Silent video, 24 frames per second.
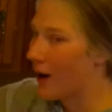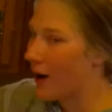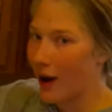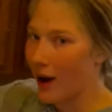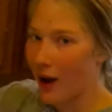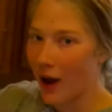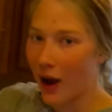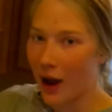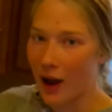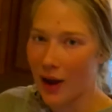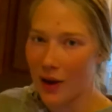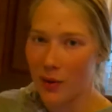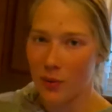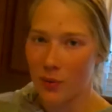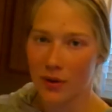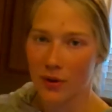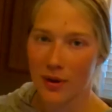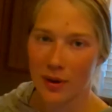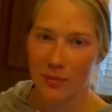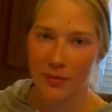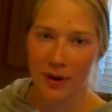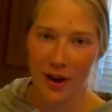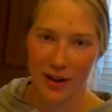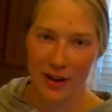I will
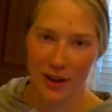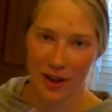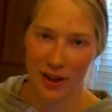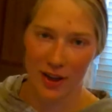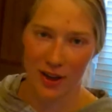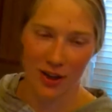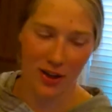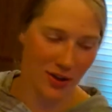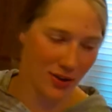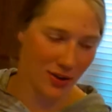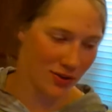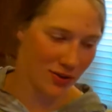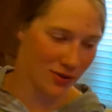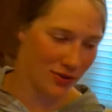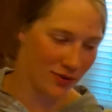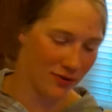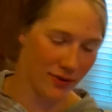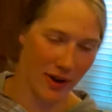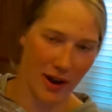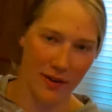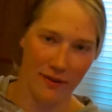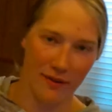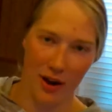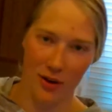come back in
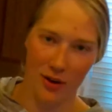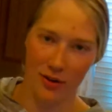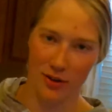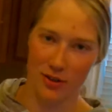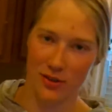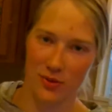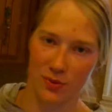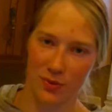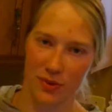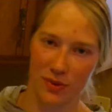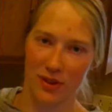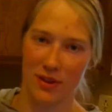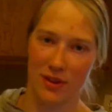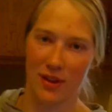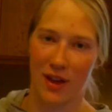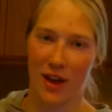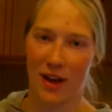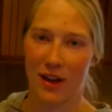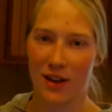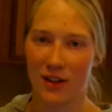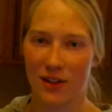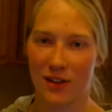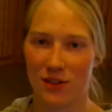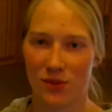5 hours when
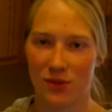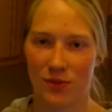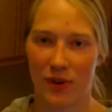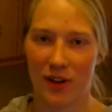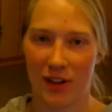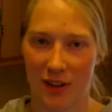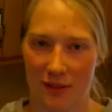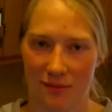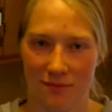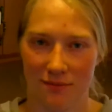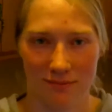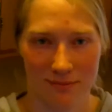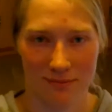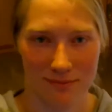that is ready.